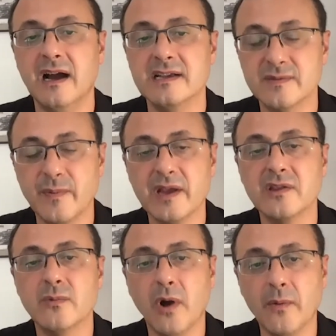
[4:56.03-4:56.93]

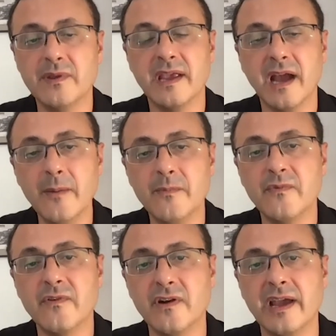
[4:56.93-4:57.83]
spectrum opening up
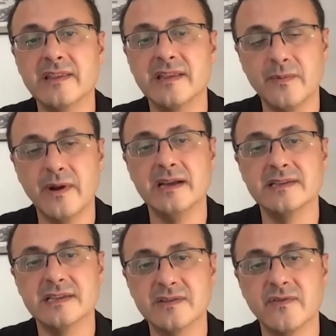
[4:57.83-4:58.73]
for
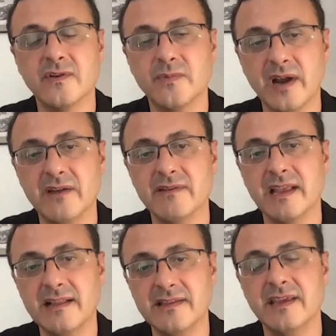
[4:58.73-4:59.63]
enterprises for private
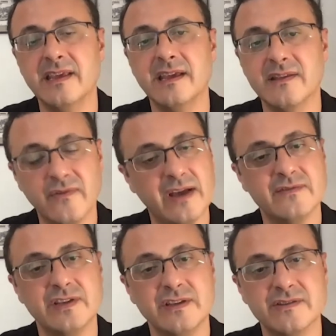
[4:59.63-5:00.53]
LTE and
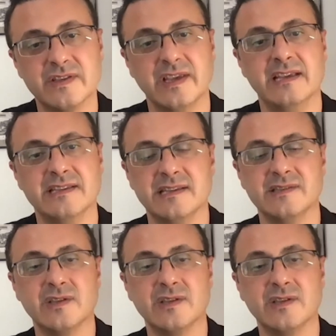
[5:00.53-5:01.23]
5G use cases.